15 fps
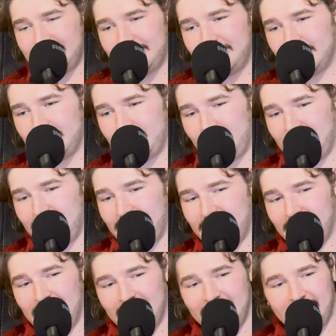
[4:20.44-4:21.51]
just been
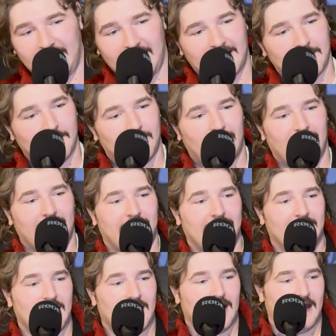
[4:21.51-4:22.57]
taken back,
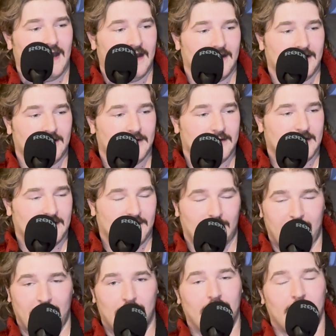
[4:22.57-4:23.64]
and it'll
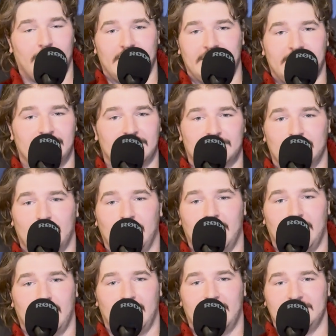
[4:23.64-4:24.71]
be ultimately destroyed, I
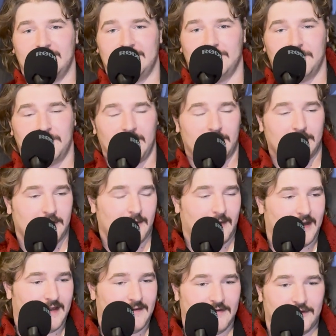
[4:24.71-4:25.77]
imagine, or they
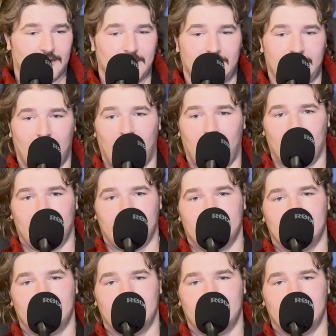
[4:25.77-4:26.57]
might give it to a dog.